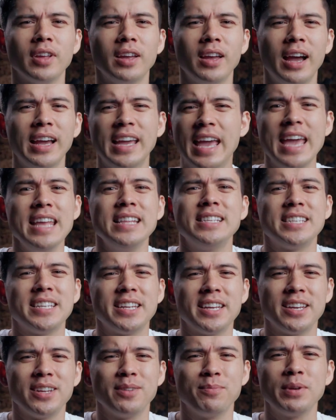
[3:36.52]
I hated
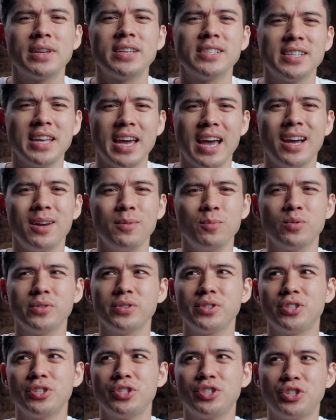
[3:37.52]
it because the app was
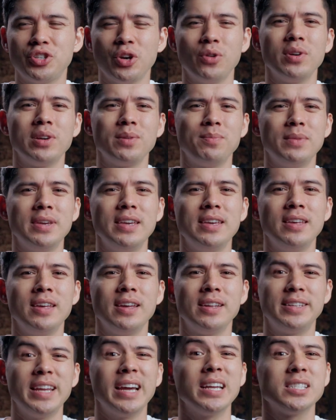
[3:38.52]
just showing me
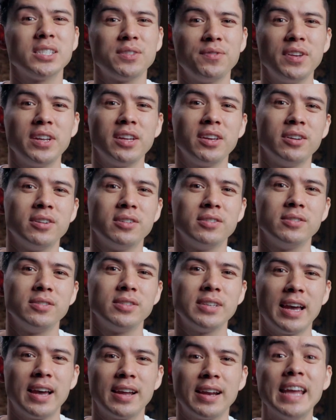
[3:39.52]
dance videos
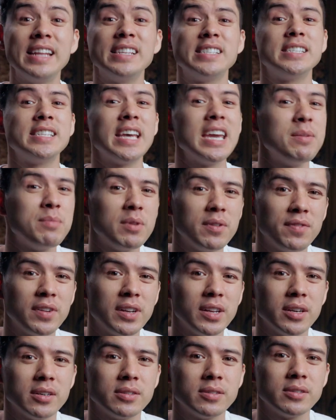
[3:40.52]
and entertainment
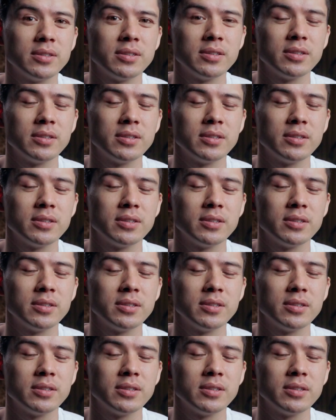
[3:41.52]
videos.